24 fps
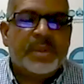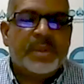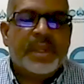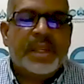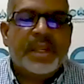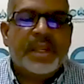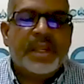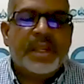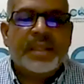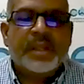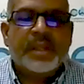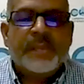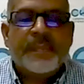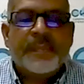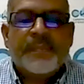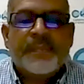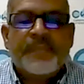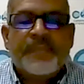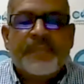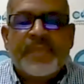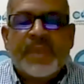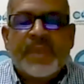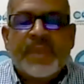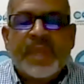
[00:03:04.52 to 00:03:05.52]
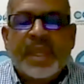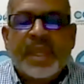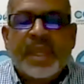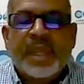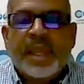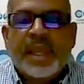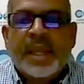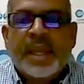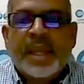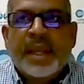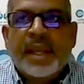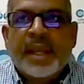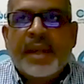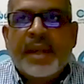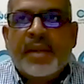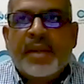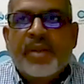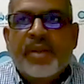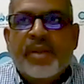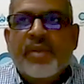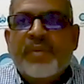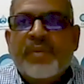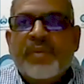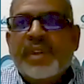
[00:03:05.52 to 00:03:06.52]
here,
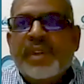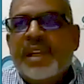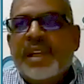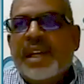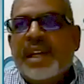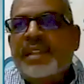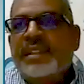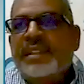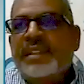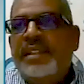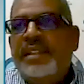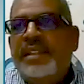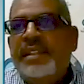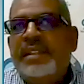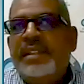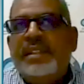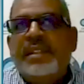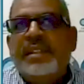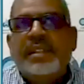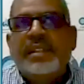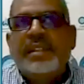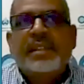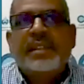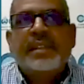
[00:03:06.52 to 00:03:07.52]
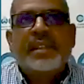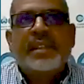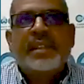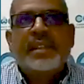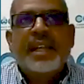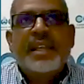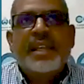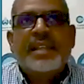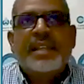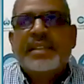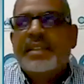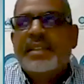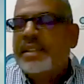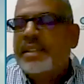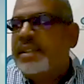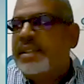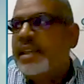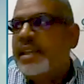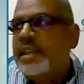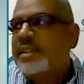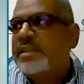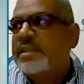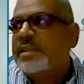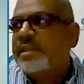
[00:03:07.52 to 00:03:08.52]
COVID-19 is a
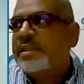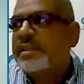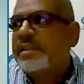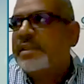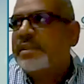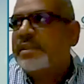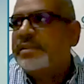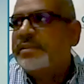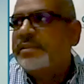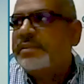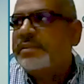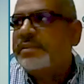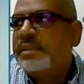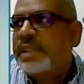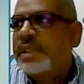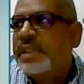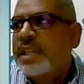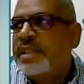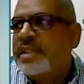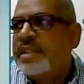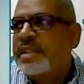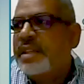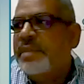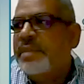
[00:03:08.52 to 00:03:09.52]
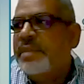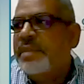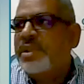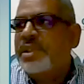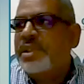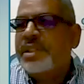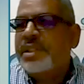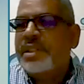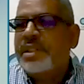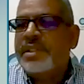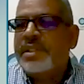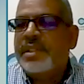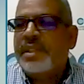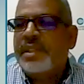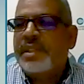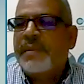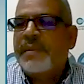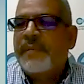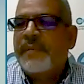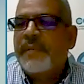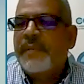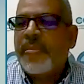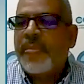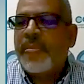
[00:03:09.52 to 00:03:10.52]
disaster, is an emergency,
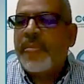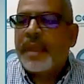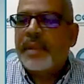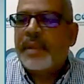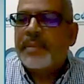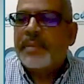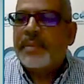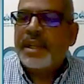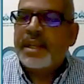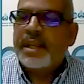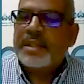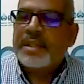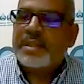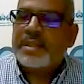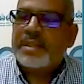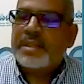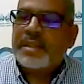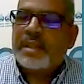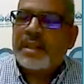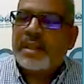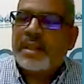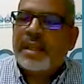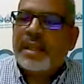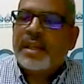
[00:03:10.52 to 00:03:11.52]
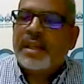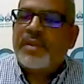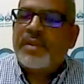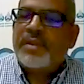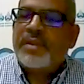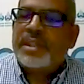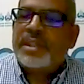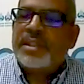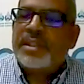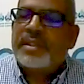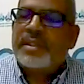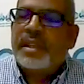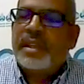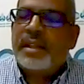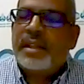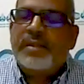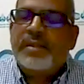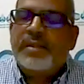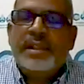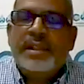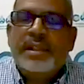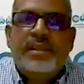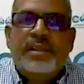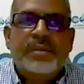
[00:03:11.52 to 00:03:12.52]
but as Chris
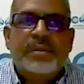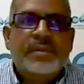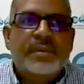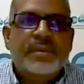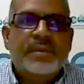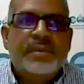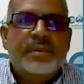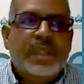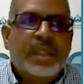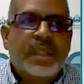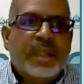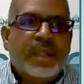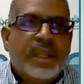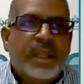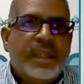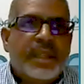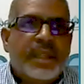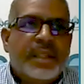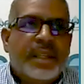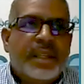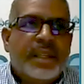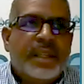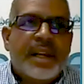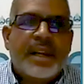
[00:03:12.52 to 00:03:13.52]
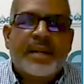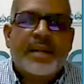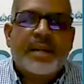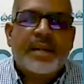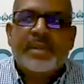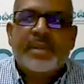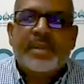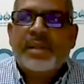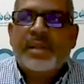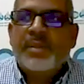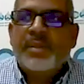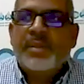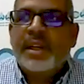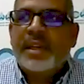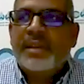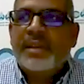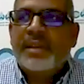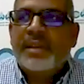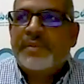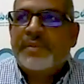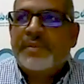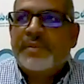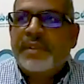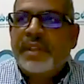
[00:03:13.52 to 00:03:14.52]
alluded to, in the Caribbean, we have
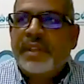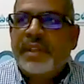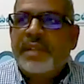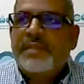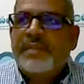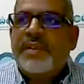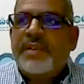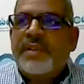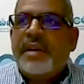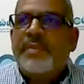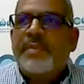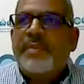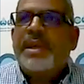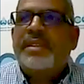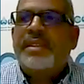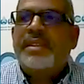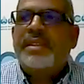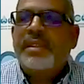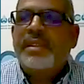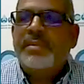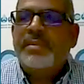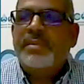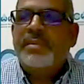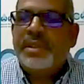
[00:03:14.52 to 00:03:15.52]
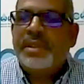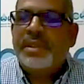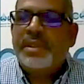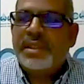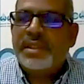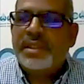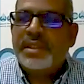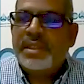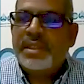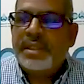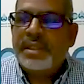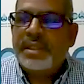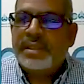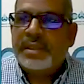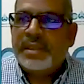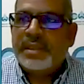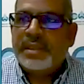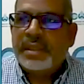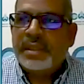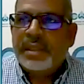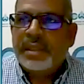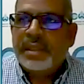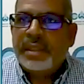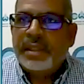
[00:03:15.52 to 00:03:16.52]
environmental emergencies,
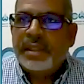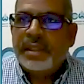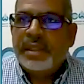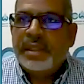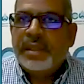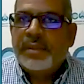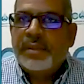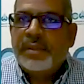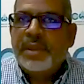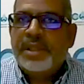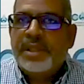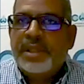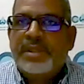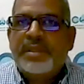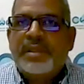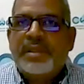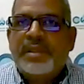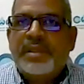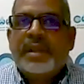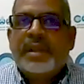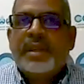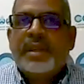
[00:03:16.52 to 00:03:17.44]
which